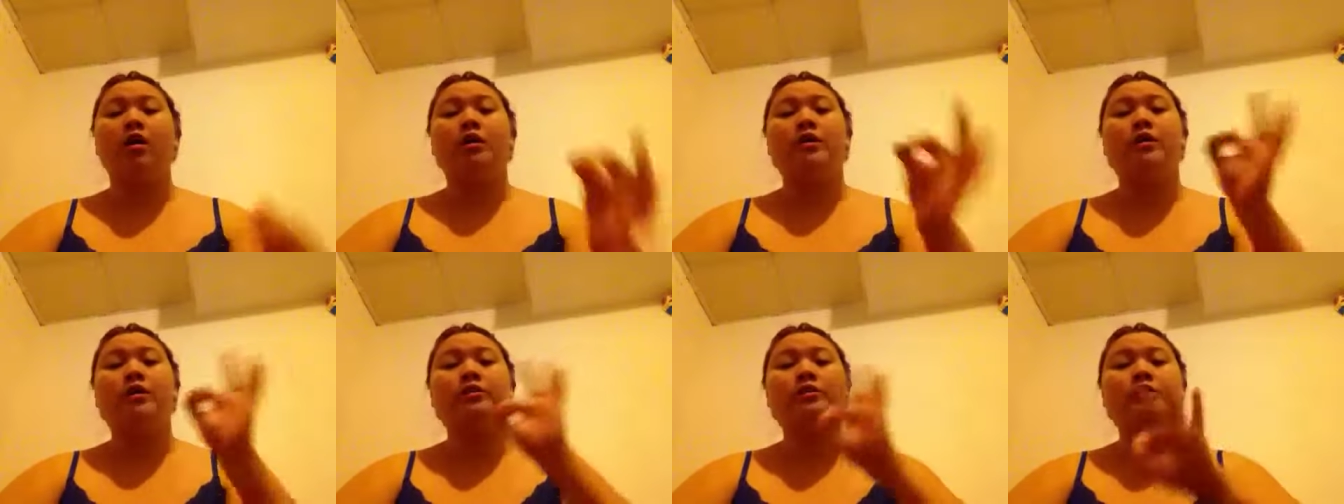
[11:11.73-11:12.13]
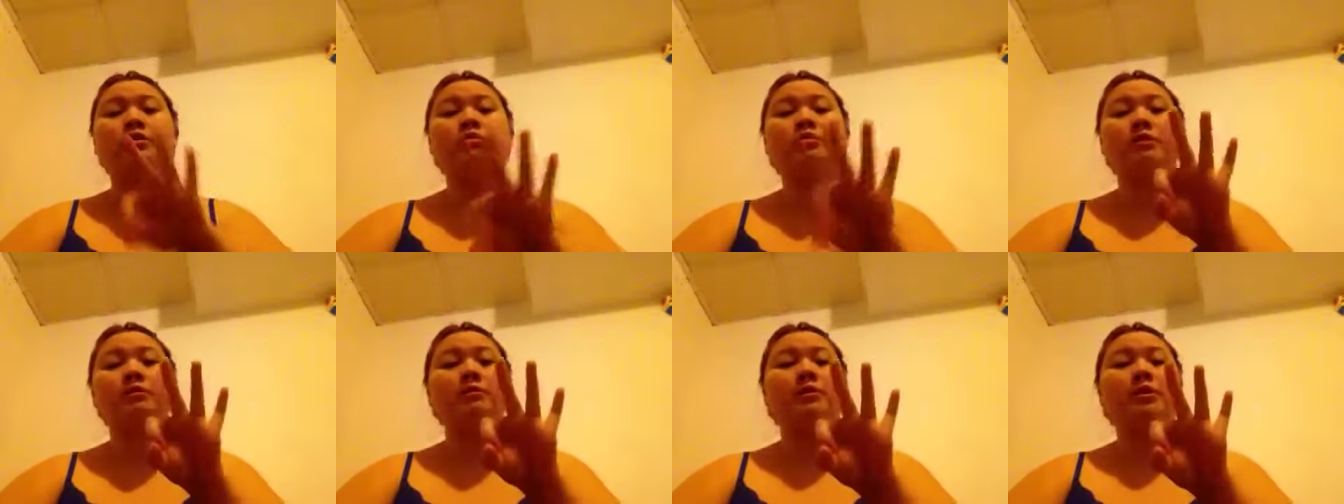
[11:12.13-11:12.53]
Those
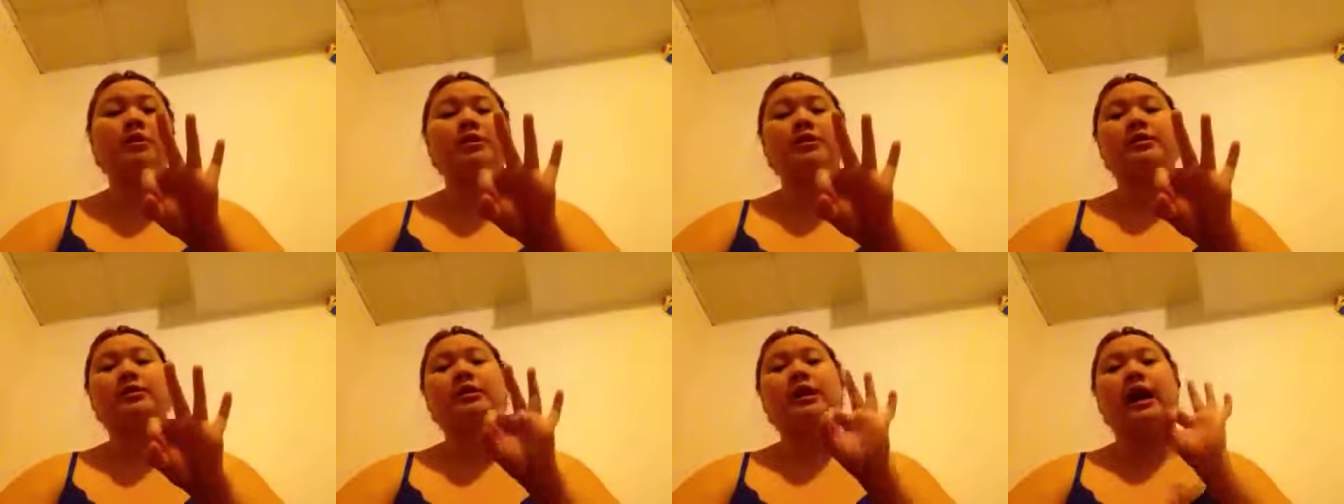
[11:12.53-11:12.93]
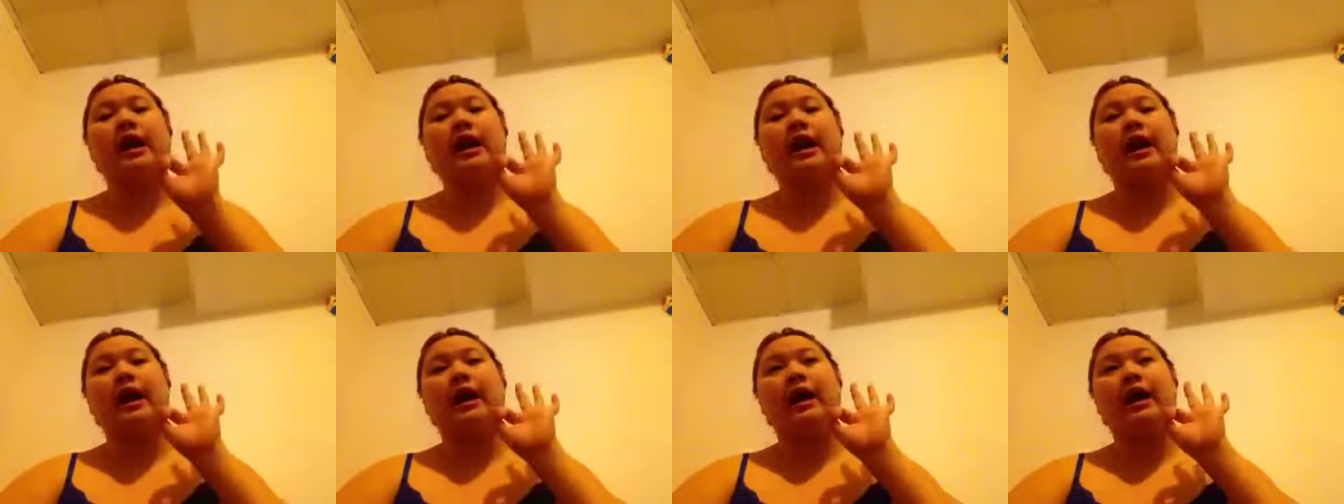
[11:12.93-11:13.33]
three books
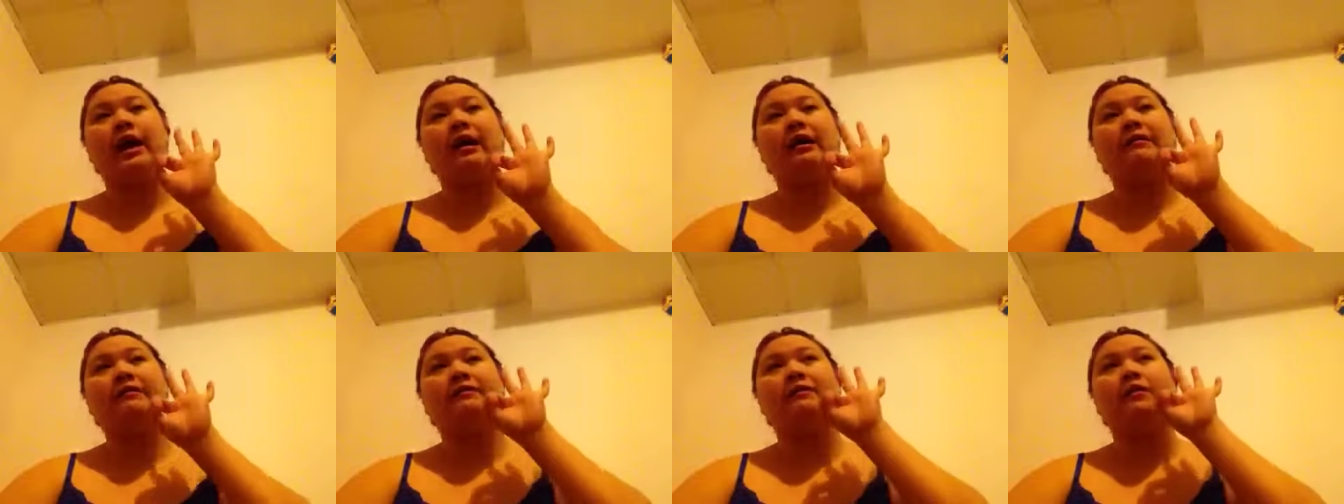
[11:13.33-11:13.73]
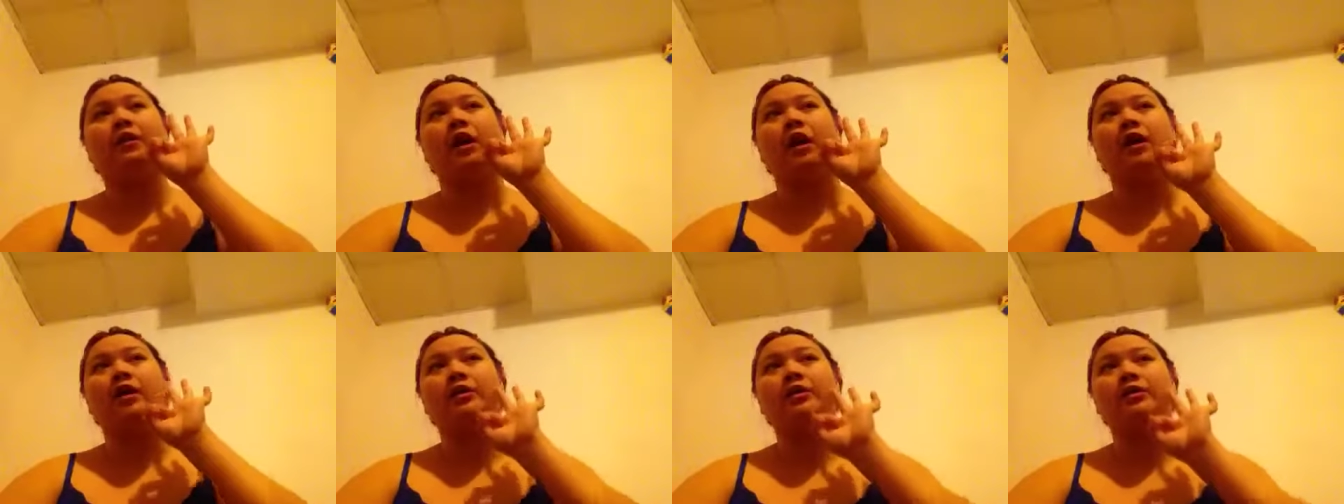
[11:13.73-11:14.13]
I ha- I've
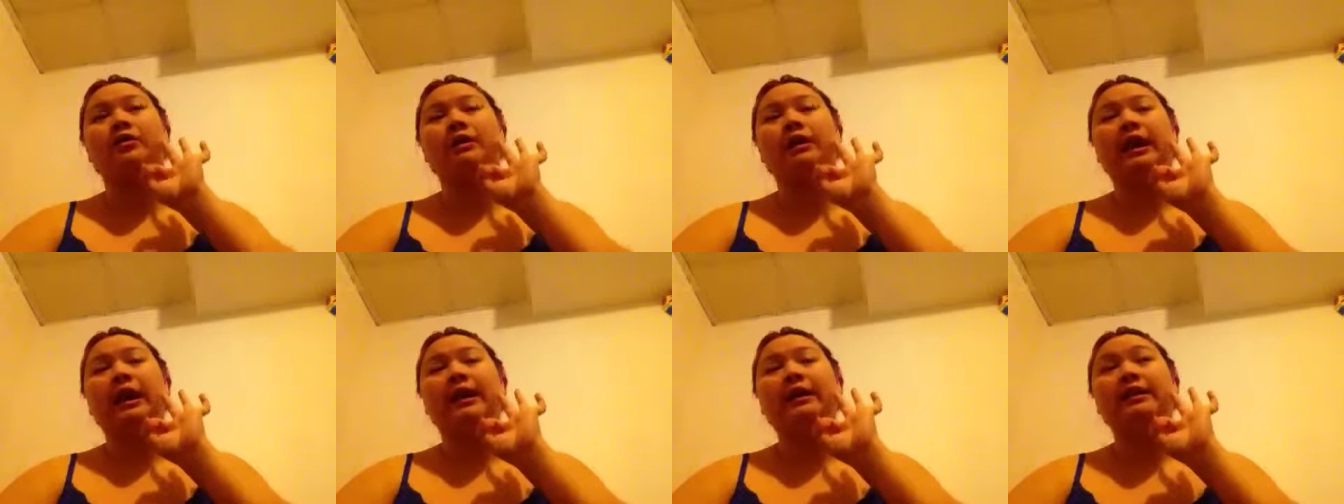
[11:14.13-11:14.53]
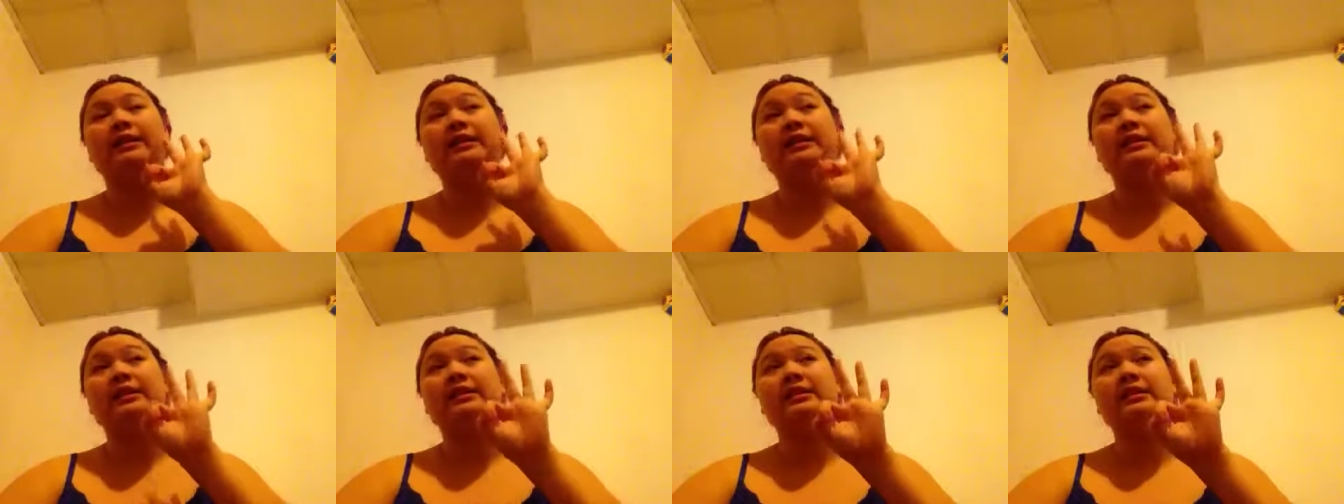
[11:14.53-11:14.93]
gone at
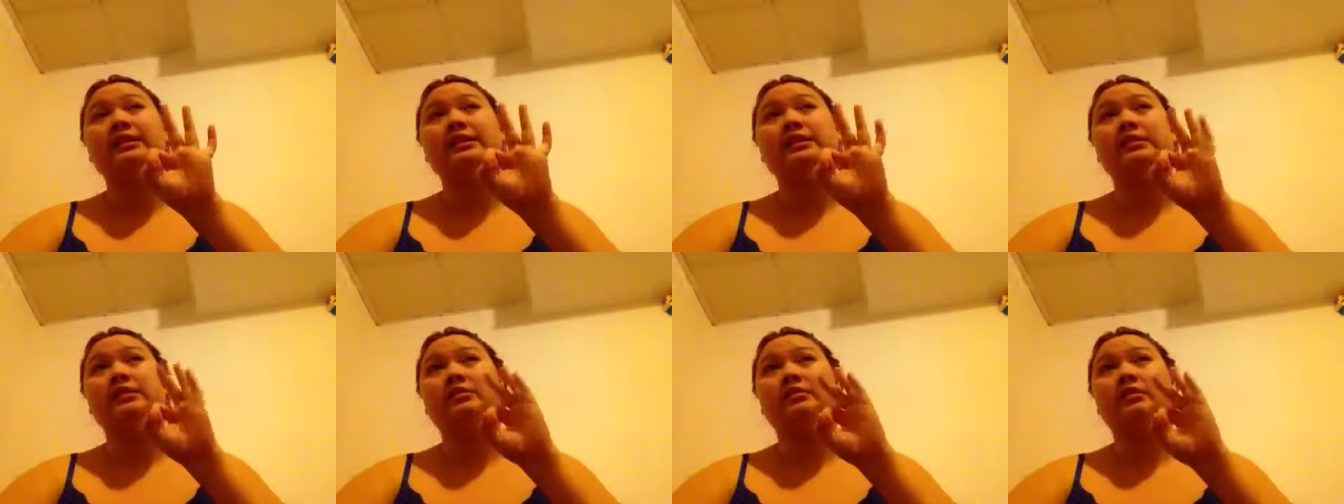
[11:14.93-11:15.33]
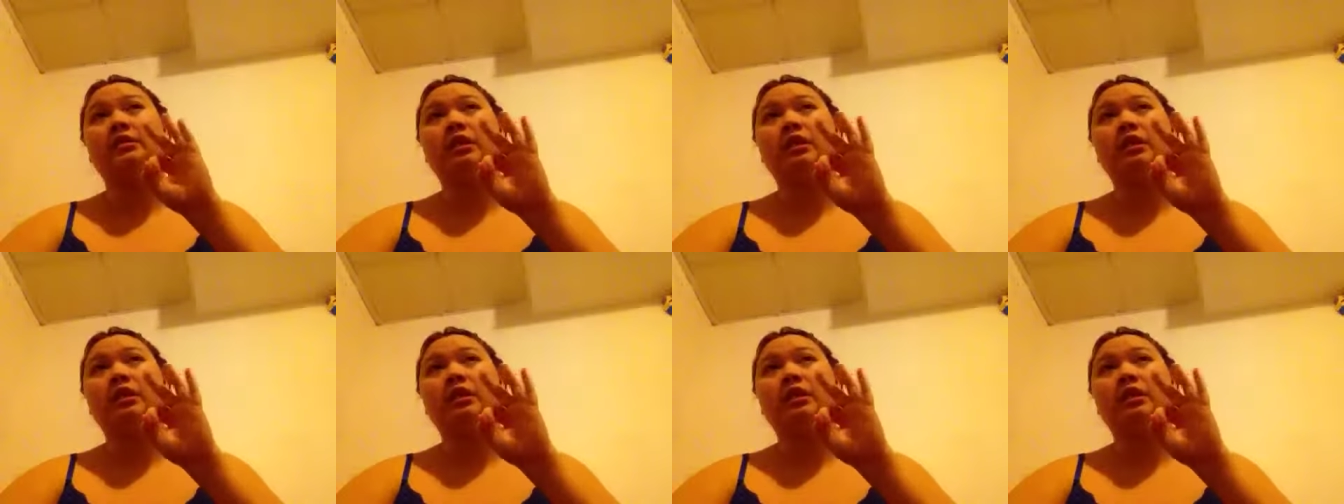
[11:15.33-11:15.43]
least